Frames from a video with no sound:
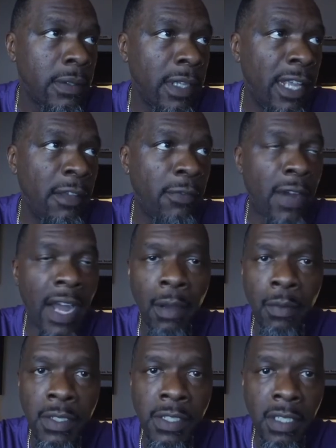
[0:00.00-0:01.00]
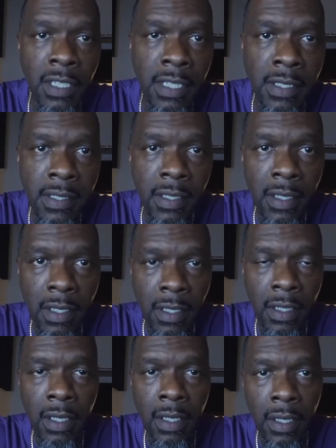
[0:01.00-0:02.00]
if I was to list
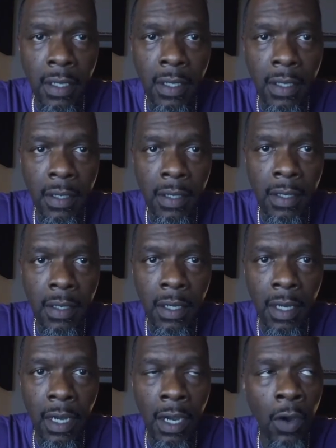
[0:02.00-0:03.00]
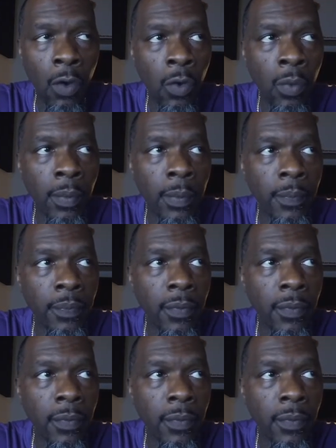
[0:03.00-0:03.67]
a home